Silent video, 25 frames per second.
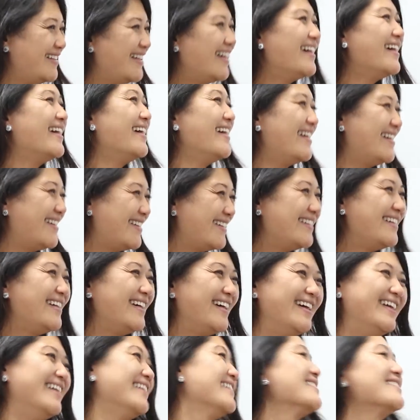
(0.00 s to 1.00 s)

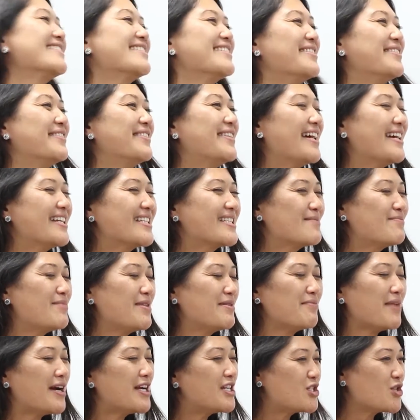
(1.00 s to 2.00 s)
Yeah. So that's
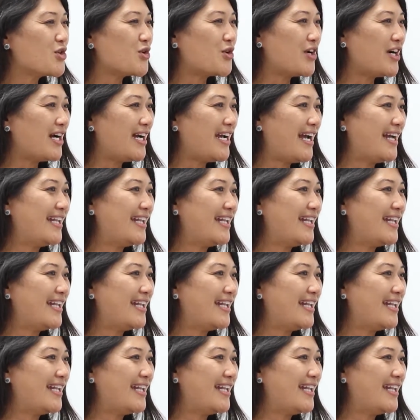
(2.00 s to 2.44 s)
been my joy.